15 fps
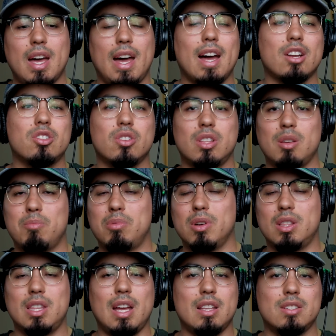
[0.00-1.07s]
actually
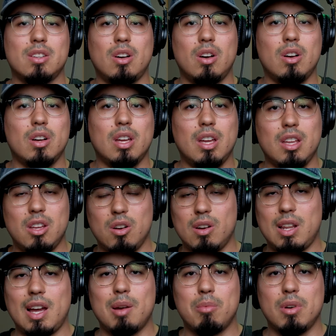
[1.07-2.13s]
put that song in your
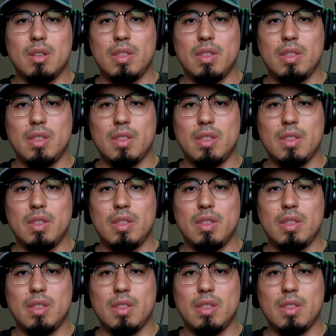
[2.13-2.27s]
library